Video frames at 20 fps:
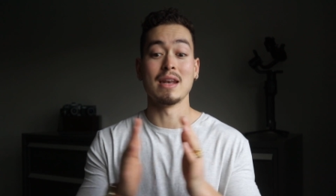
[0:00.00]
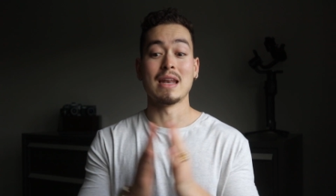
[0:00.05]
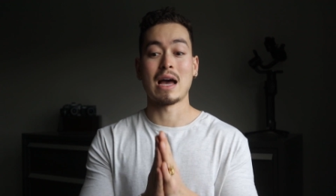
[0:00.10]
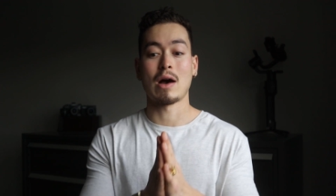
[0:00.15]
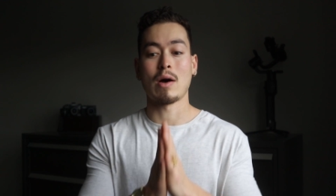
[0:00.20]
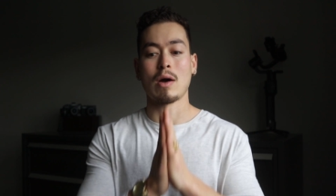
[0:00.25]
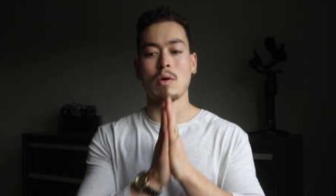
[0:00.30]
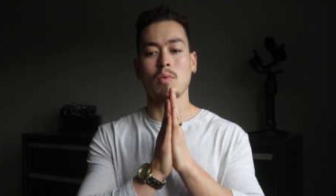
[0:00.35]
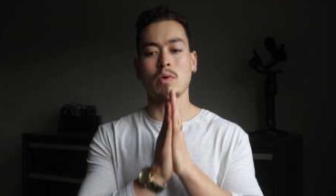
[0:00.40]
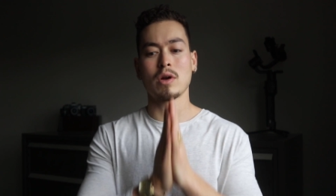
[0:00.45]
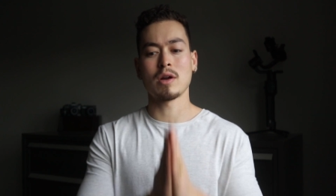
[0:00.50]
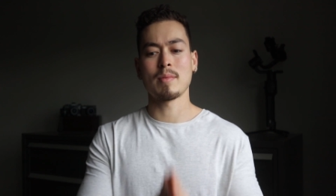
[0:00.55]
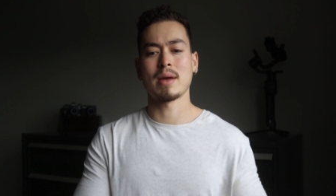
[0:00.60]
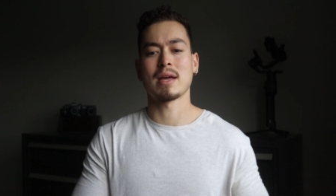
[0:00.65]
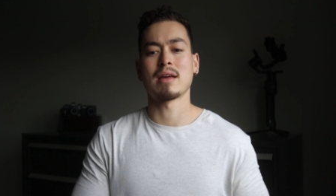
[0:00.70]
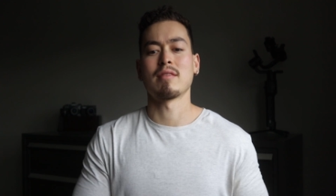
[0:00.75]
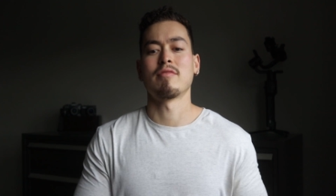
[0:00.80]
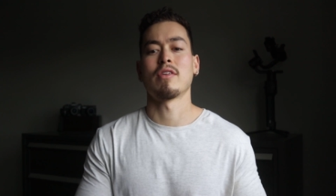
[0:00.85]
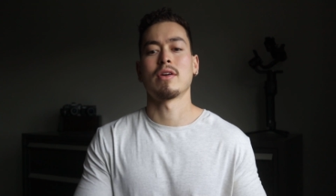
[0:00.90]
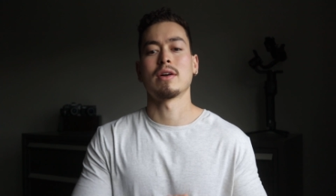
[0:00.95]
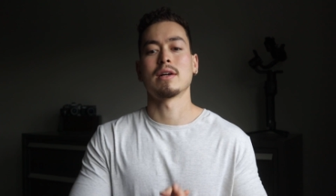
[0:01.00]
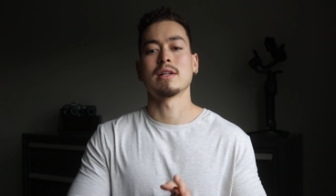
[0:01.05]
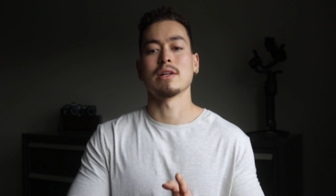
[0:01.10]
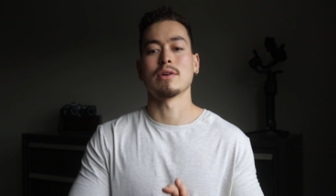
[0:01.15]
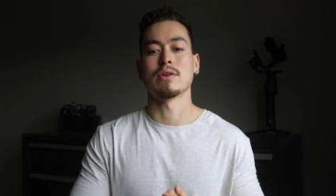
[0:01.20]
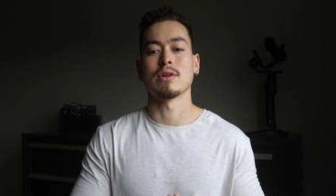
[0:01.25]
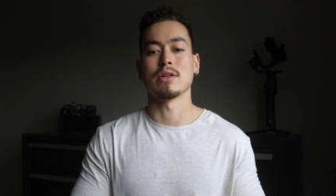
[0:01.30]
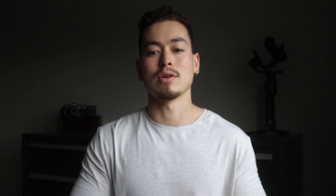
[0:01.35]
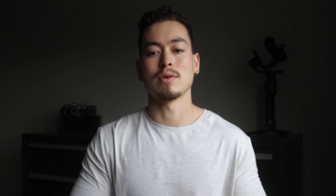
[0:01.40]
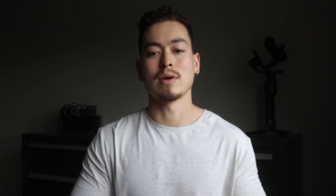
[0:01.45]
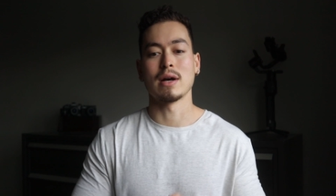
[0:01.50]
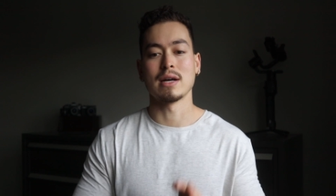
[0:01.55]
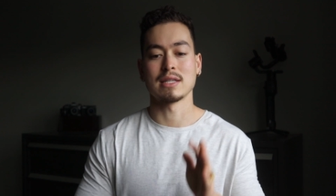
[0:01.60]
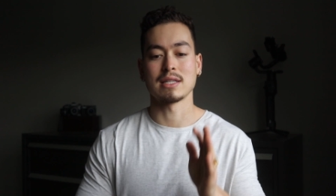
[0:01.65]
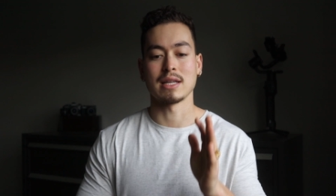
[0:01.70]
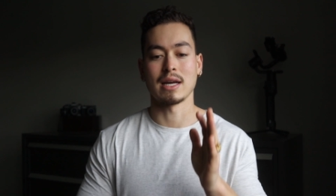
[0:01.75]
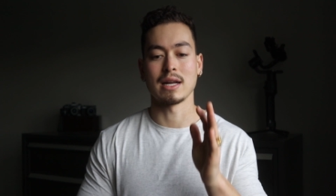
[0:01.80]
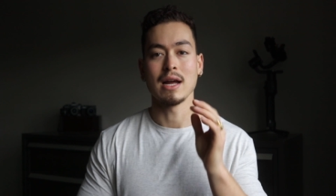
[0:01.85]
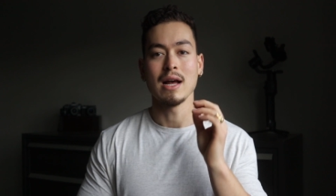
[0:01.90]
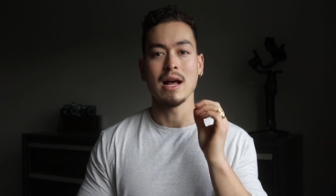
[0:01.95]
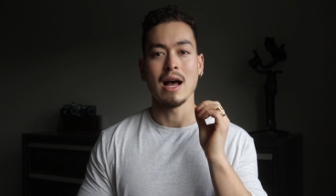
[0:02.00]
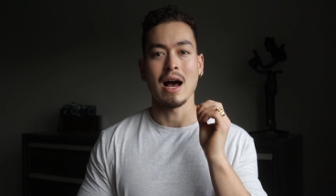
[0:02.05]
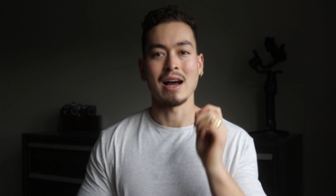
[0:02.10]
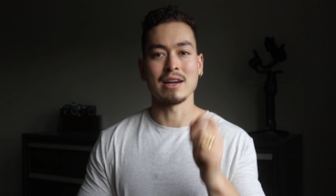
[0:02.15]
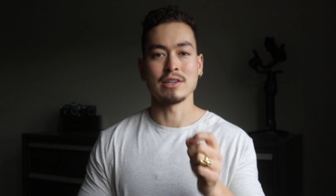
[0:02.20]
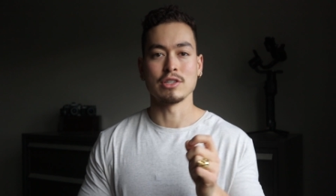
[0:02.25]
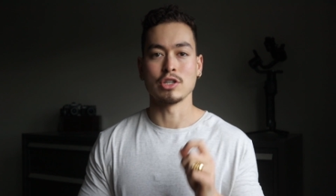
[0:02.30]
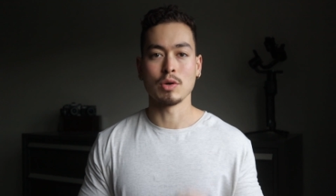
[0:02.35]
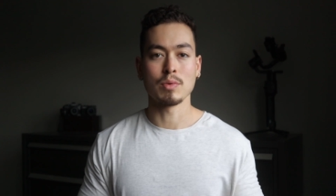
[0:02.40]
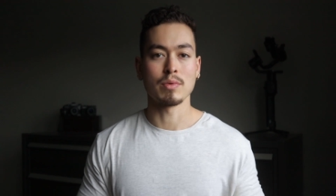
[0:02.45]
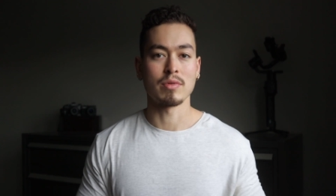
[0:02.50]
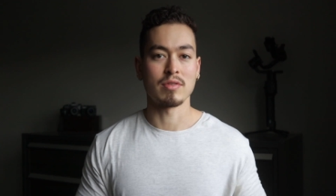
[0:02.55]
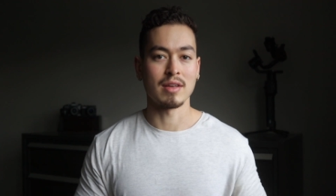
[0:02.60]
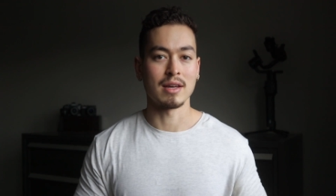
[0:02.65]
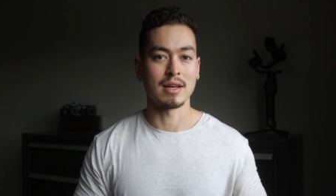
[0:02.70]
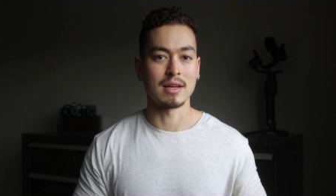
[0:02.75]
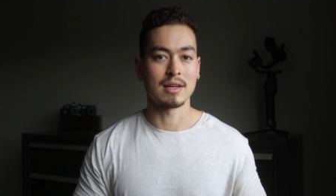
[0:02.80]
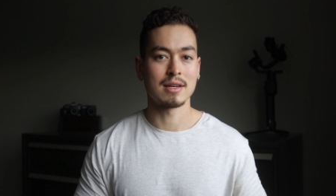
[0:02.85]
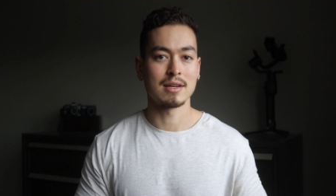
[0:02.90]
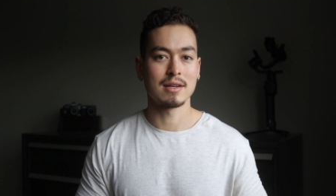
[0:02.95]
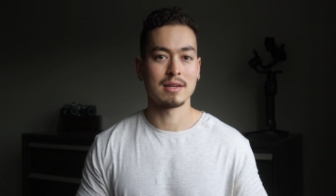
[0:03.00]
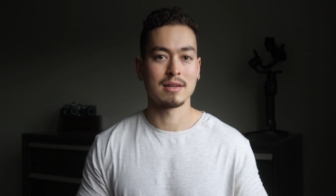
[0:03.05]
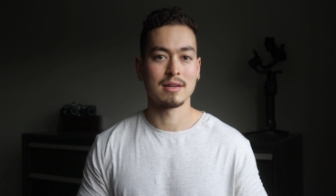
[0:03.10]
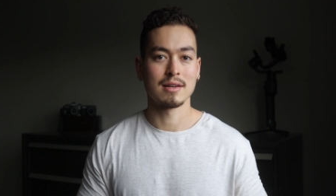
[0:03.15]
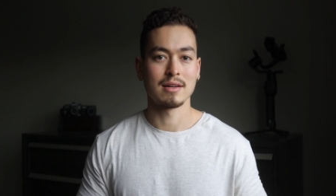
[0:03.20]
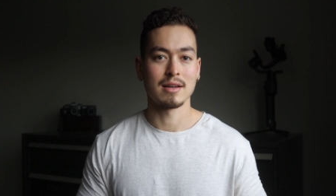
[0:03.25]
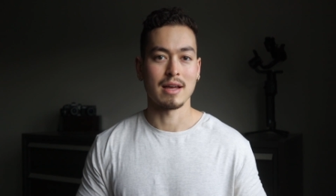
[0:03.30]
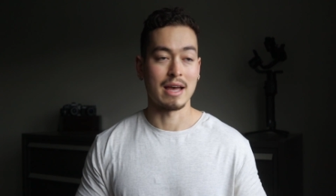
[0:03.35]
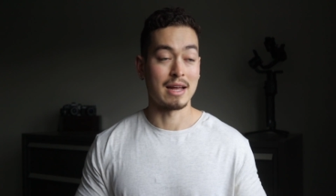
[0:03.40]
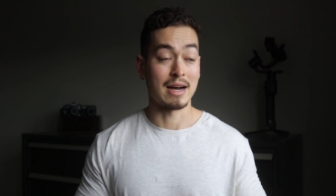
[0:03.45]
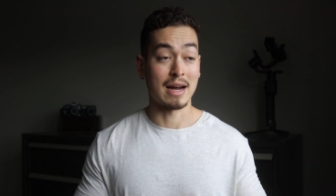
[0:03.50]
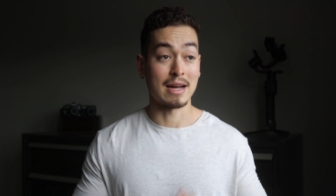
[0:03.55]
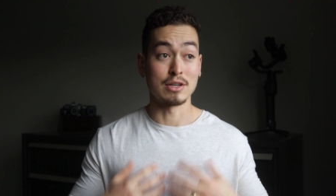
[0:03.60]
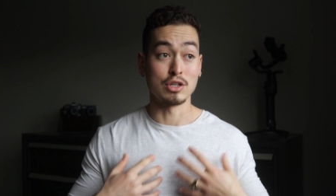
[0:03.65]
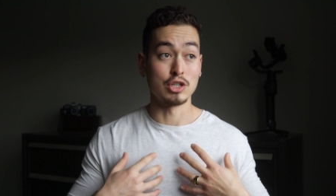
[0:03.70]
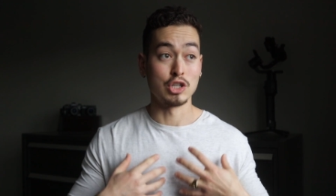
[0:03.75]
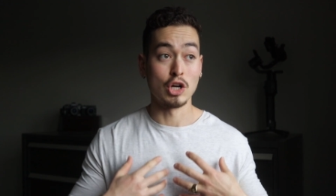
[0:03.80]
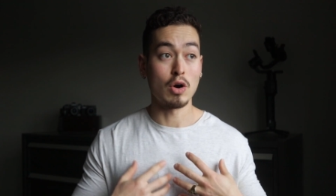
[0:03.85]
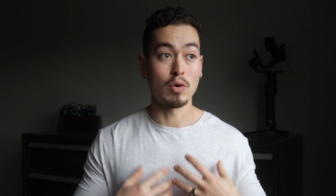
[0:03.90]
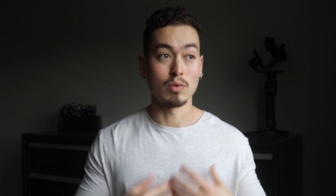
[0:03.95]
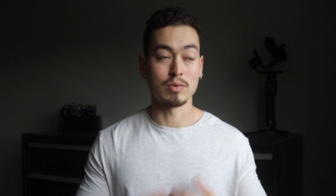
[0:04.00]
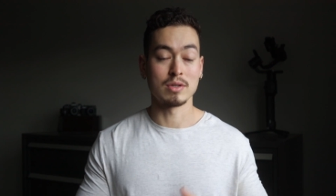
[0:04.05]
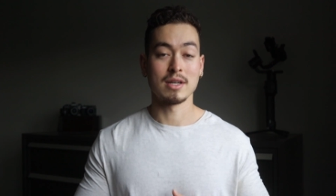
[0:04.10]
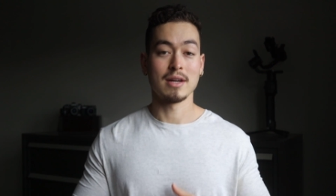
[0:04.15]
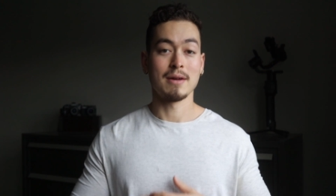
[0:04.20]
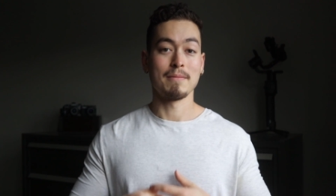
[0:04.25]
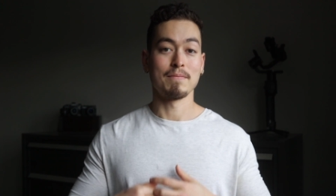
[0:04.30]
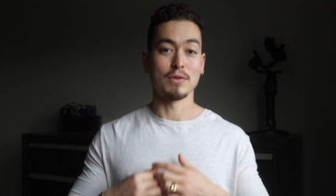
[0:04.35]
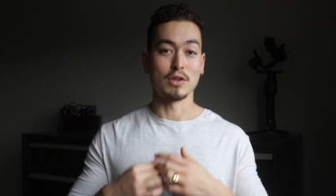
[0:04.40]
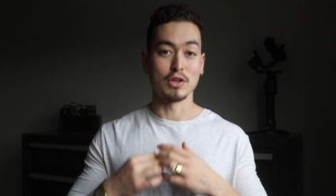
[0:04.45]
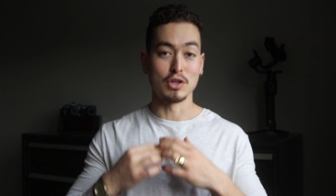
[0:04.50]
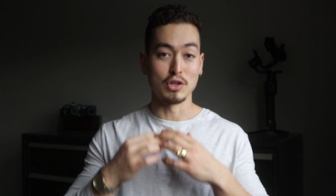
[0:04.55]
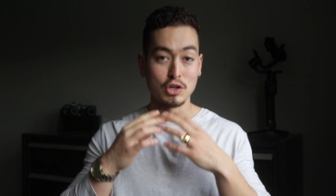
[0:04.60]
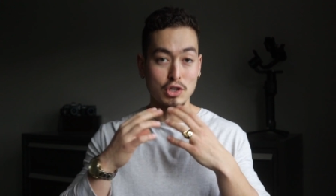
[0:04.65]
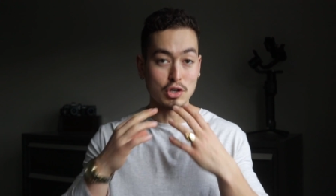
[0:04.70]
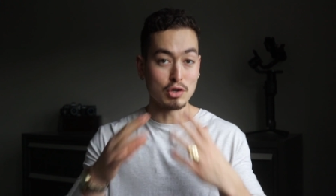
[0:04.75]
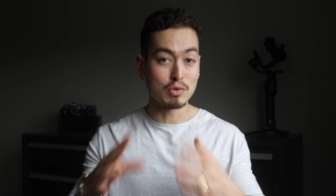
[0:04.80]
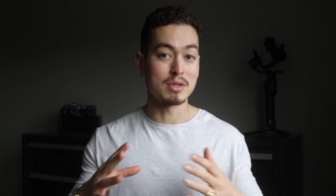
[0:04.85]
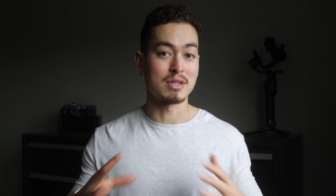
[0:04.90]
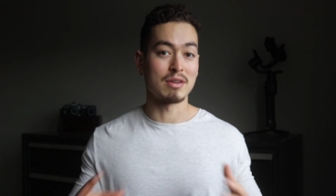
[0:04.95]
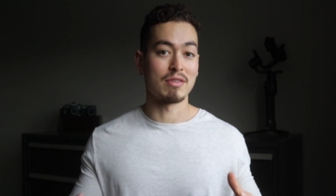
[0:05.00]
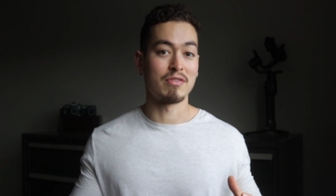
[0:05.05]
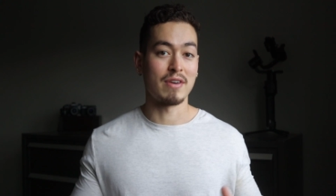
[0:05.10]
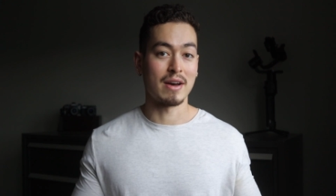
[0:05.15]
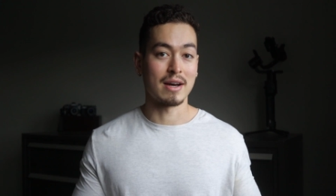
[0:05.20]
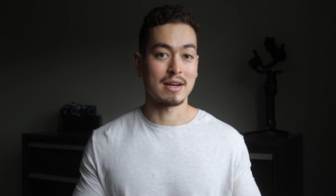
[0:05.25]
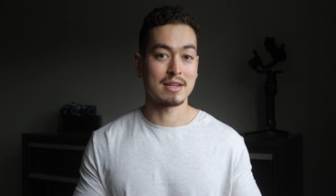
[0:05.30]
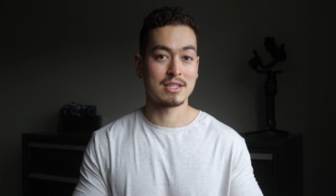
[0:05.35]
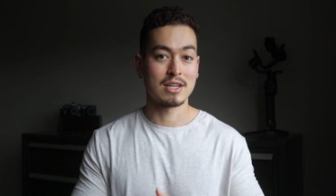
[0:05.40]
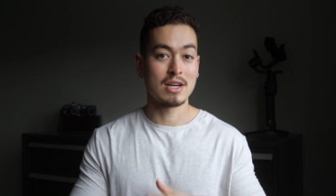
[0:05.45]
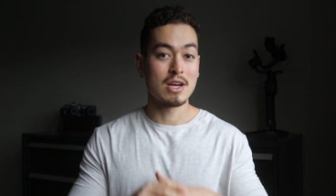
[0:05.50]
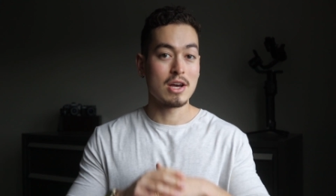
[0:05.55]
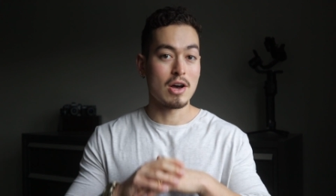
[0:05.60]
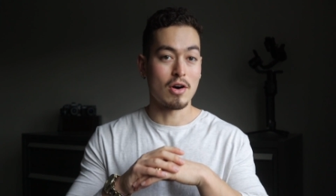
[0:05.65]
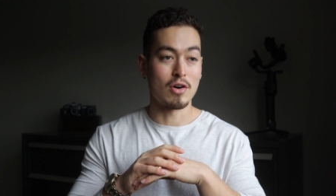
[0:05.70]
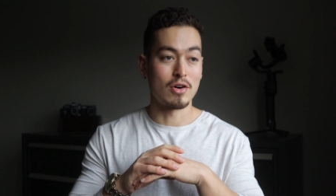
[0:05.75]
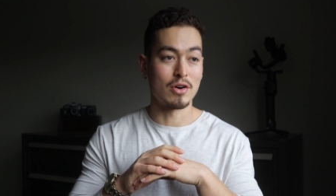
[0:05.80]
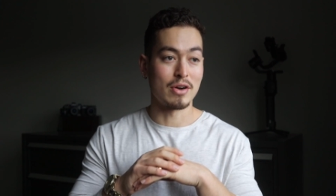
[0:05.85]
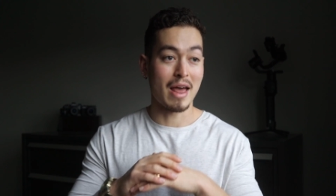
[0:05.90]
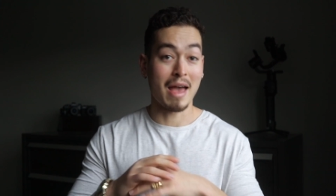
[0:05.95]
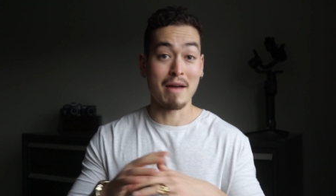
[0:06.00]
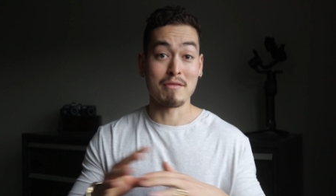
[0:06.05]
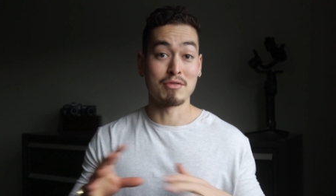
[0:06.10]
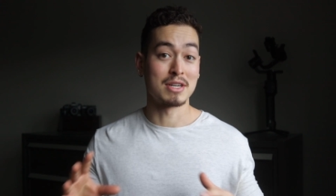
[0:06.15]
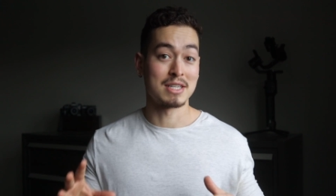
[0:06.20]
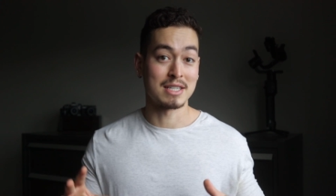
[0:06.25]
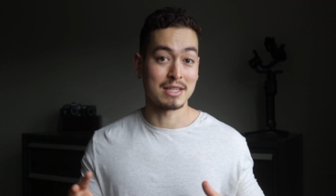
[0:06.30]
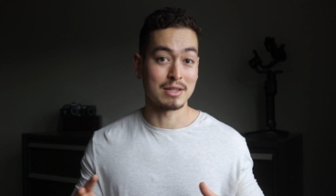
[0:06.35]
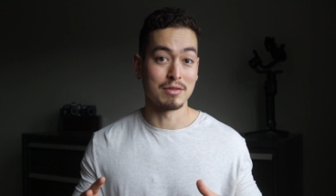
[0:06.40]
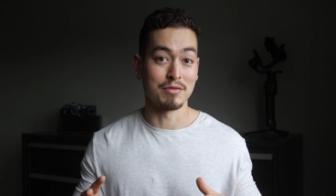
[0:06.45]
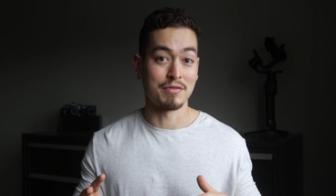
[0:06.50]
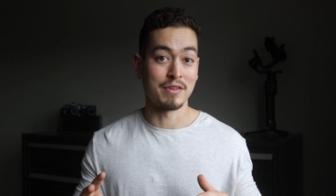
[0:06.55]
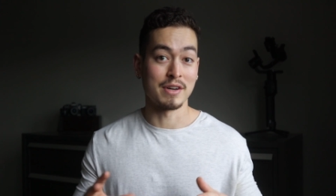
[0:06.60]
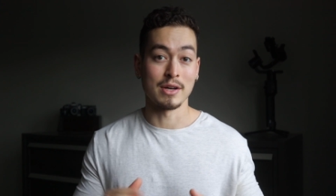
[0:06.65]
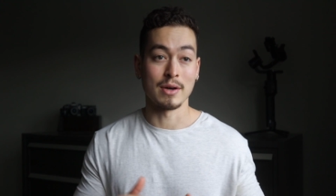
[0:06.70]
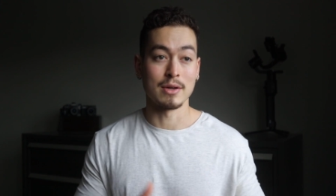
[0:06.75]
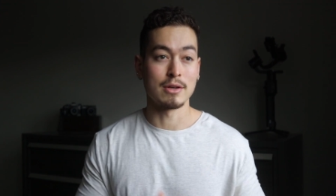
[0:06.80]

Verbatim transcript: Now, I want to make it very clear to you guys that I don't think, and I don't, use effects on every single video.